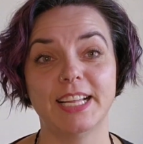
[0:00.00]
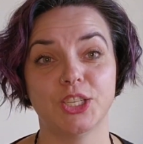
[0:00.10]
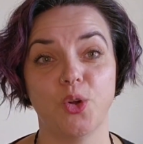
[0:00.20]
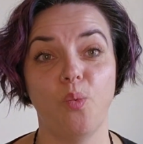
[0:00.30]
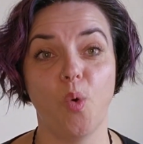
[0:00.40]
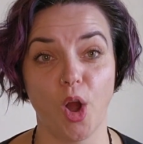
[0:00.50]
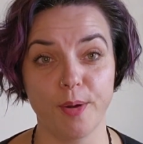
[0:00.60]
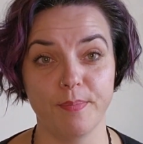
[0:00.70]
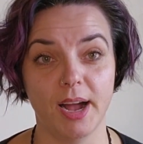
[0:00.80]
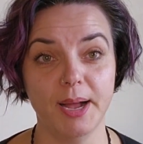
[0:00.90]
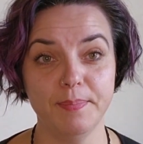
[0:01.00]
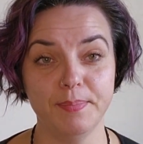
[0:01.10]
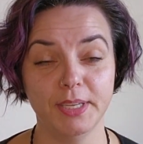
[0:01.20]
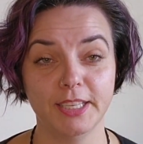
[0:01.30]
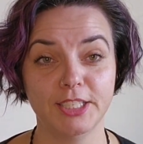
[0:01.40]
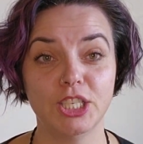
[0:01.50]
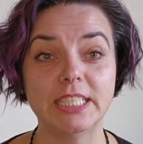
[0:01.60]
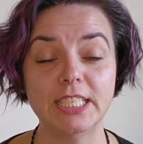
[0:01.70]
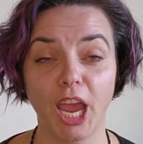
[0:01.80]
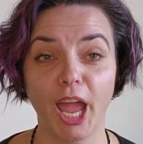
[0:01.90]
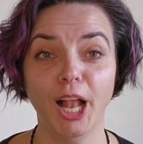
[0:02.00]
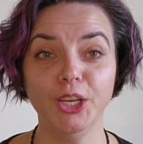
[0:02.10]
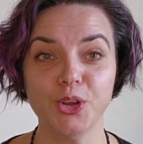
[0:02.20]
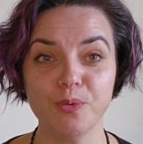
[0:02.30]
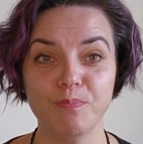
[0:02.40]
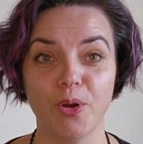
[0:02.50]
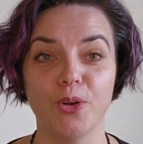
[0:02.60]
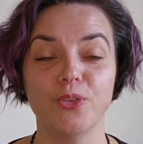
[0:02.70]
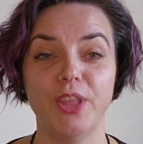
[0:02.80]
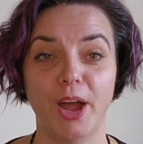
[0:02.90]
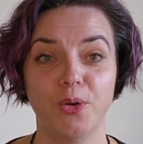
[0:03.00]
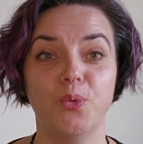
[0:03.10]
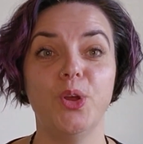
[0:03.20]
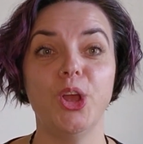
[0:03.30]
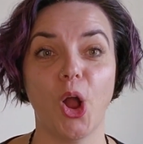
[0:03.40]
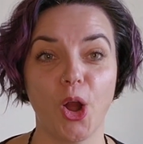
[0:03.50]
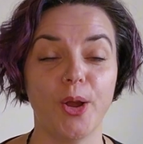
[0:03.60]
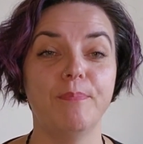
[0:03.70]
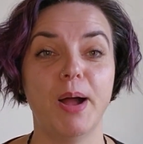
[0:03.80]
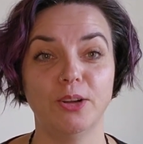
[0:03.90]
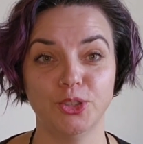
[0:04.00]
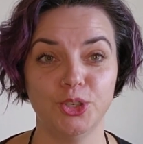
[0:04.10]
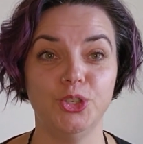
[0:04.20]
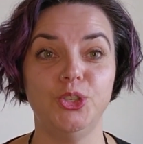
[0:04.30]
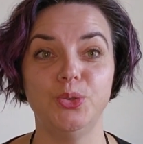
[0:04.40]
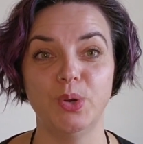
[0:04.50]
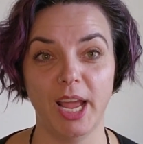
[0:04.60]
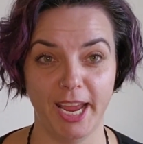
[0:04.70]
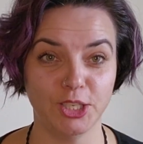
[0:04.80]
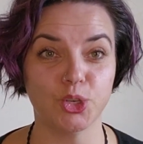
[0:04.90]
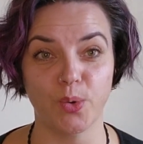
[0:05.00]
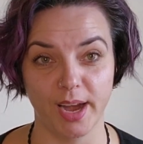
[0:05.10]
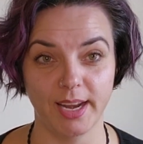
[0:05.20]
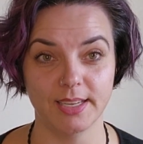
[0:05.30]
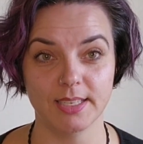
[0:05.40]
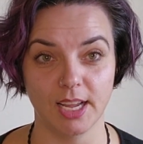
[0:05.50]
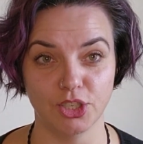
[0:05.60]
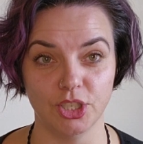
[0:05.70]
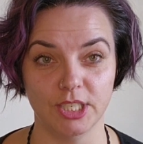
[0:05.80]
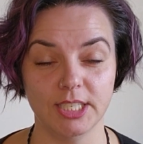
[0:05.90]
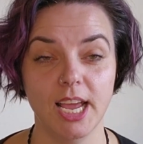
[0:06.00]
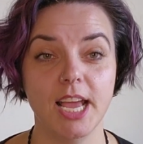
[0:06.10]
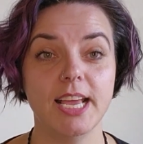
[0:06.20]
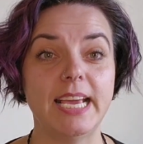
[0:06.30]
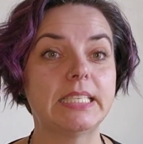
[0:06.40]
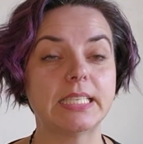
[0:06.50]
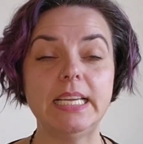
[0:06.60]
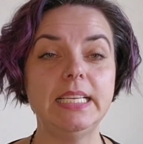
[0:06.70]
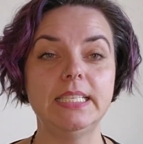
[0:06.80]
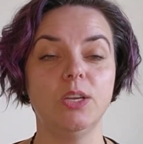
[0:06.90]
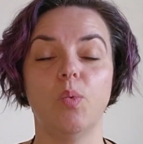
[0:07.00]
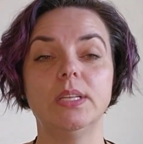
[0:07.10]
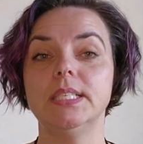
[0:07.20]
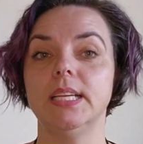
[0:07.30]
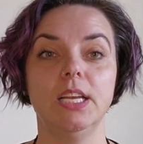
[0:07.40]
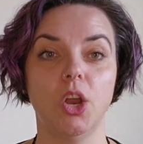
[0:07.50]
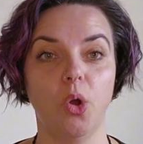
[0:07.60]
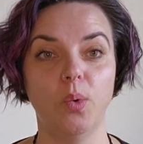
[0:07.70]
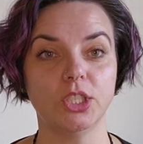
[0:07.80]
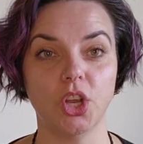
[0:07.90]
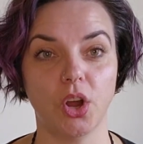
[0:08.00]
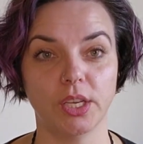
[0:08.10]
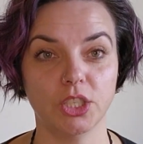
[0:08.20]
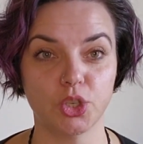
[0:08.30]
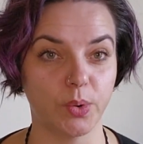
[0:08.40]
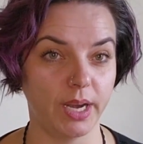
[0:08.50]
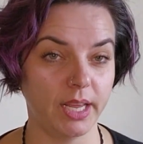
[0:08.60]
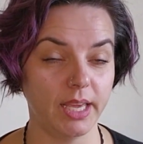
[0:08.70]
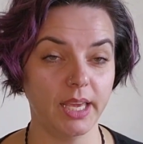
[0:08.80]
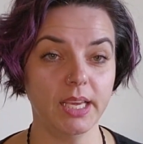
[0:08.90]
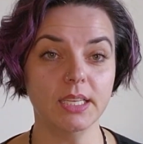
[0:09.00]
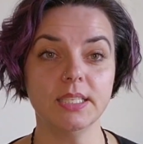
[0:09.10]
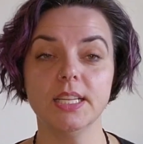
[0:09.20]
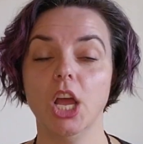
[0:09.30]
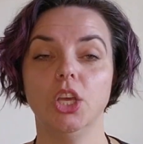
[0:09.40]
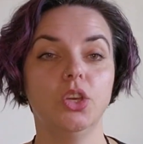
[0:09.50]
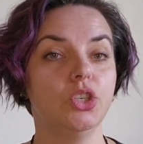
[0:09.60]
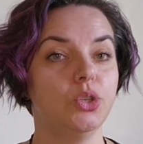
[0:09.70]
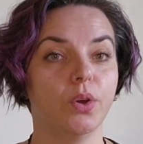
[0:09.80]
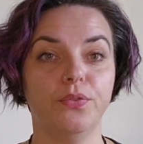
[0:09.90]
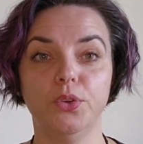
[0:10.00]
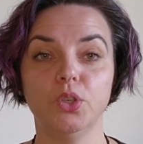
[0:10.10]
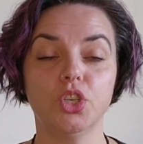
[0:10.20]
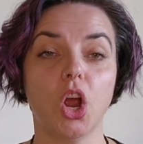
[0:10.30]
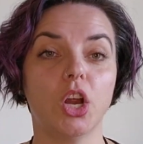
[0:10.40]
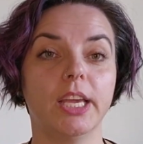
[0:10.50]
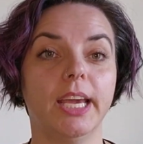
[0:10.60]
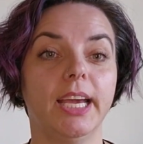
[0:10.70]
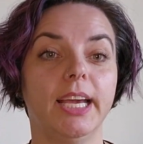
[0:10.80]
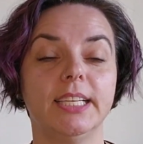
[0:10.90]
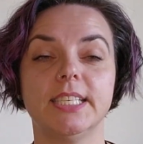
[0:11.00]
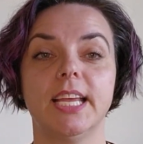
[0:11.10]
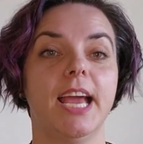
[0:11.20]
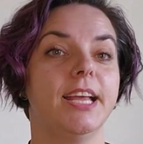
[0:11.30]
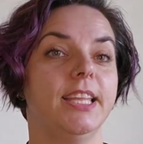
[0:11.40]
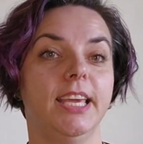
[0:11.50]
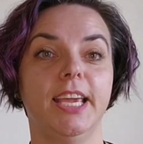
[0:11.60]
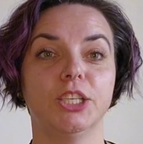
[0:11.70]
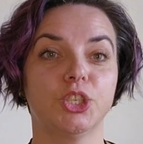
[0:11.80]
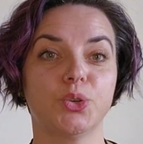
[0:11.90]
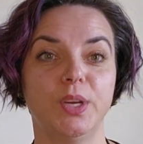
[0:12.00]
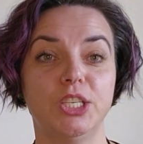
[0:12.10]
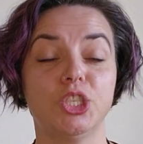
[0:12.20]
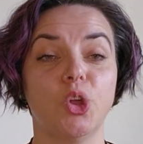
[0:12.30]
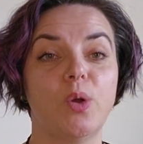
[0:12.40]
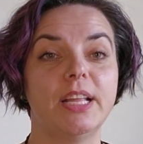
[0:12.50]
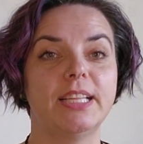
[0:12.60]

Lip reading: as a warm-up to tell your bird that we are about to do a training session. It's easy. Once they know what target training is, you do a few target, they get treats. So